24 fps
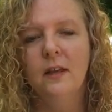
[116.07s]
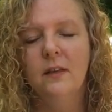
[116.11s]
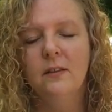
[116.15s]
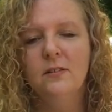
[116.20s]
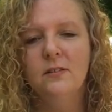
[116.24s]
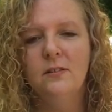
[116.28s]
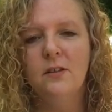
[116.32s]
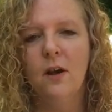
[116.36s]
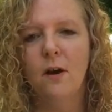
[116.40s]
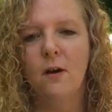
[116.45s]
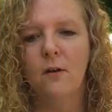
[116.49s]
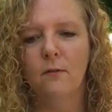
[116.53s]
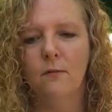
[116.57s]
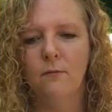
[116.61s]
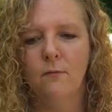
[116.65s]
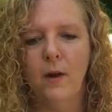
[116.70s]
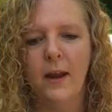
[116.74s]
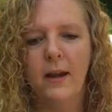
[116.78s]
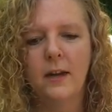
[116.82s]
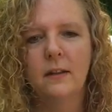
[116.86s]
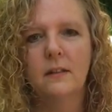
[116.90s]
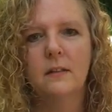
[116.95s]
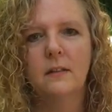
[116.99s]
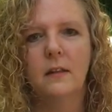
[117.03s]
So
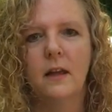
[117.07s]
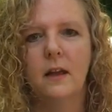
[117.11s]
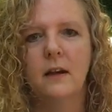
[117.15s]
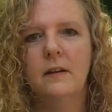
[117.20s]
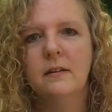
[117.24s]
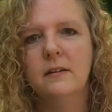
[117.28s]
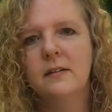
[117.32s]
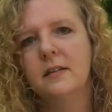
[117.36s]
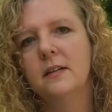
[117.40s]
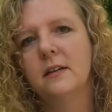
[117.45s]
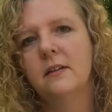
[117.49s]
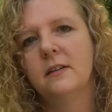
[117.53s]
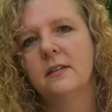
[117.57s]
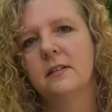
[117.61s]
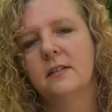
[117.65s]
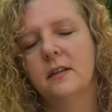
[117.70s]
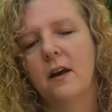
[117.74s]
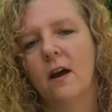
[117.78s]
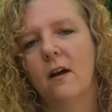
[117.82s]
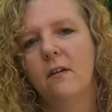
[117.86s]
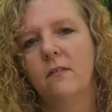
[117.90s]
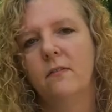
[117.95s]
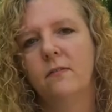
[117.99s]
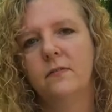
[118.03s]
write a letter to
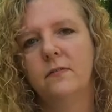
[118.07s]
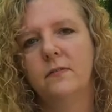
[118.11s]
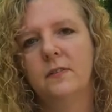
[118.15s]
yourself,